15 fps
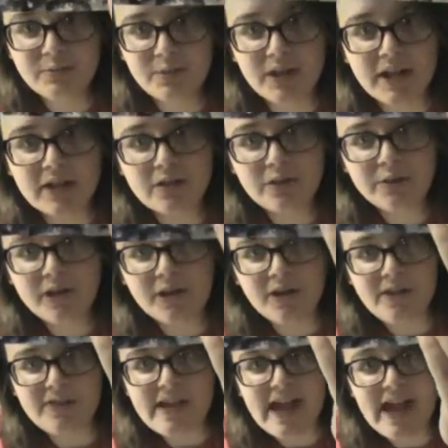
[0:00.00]
when I glued on
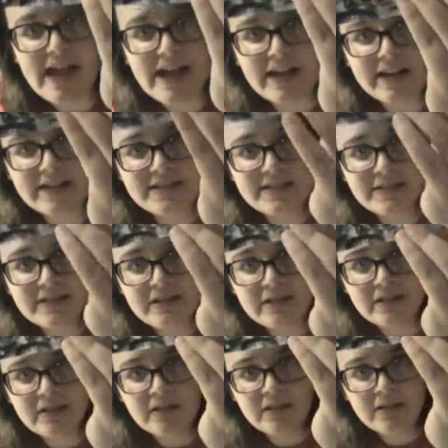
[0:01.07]
all the eyes.
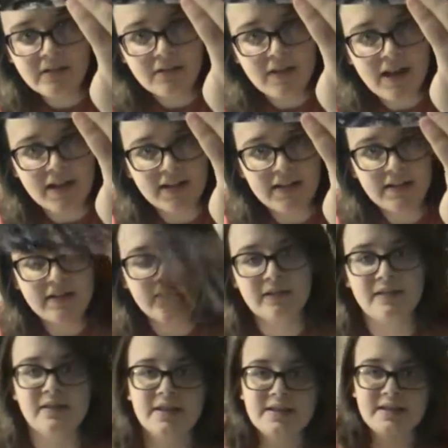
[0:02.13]
And
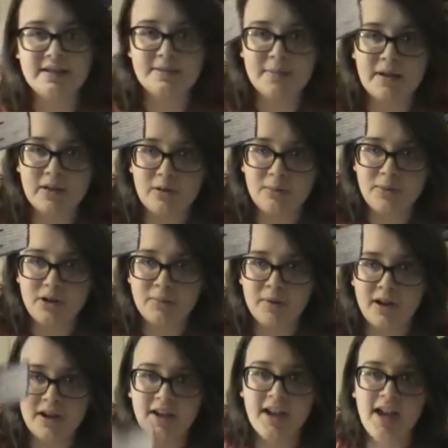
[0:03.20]
this is my little
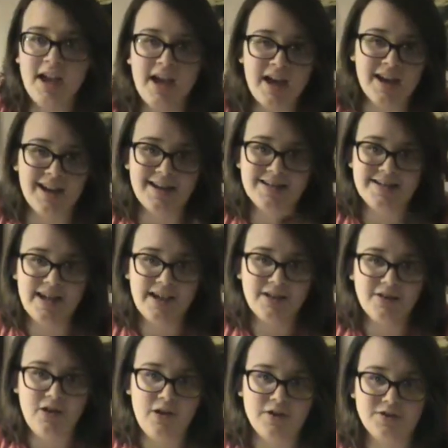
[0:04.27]
bookmark. And I
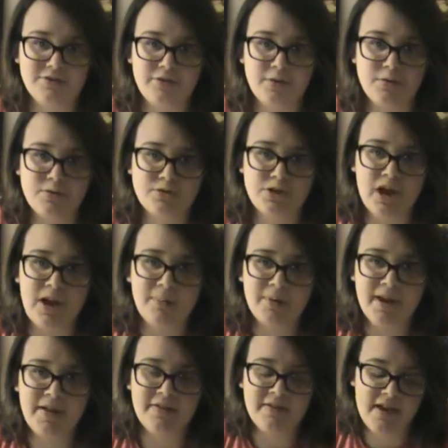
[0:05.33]
scanned it all into Photoshop
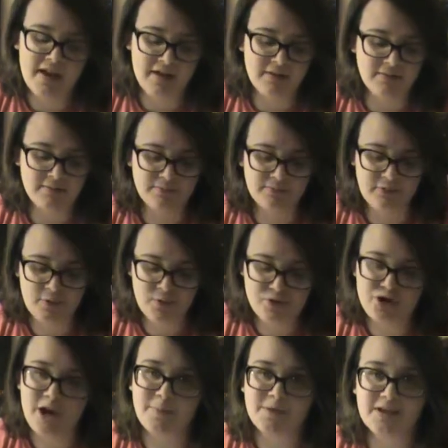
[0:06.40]
and then
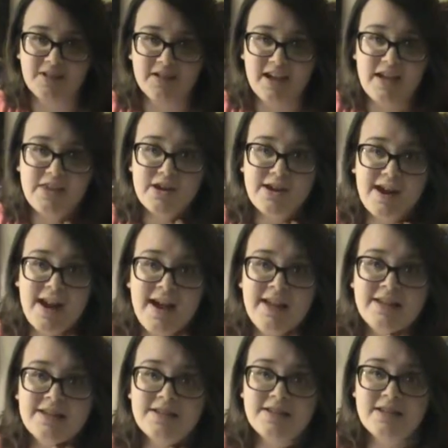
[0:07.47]
photoshopped it together
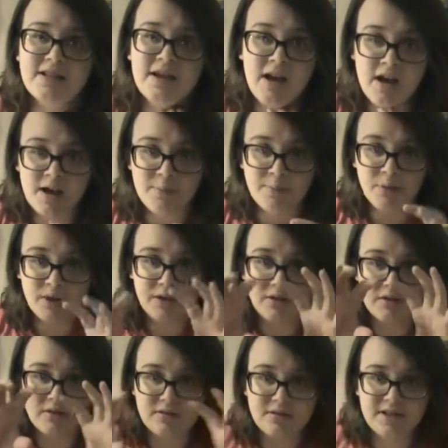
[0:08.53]
and put
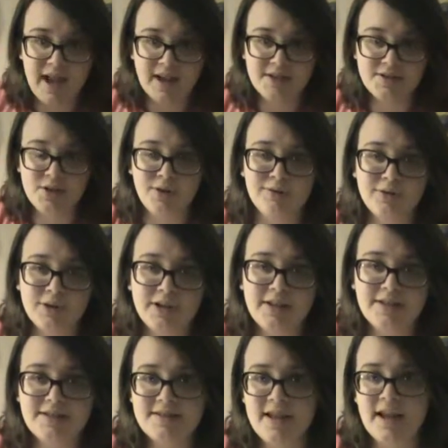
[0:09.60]
text over
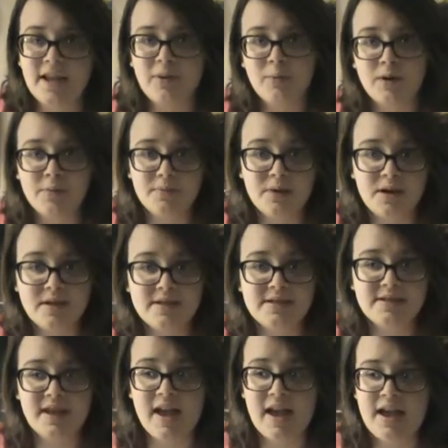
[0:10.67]
it saying what it
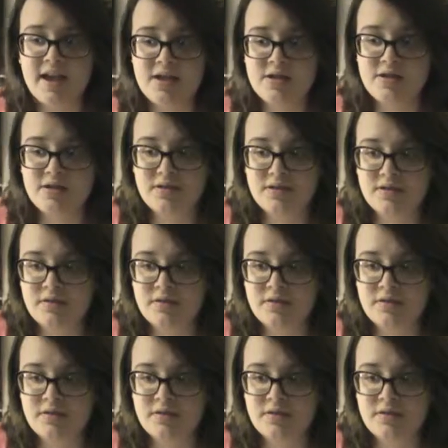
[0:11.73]
was and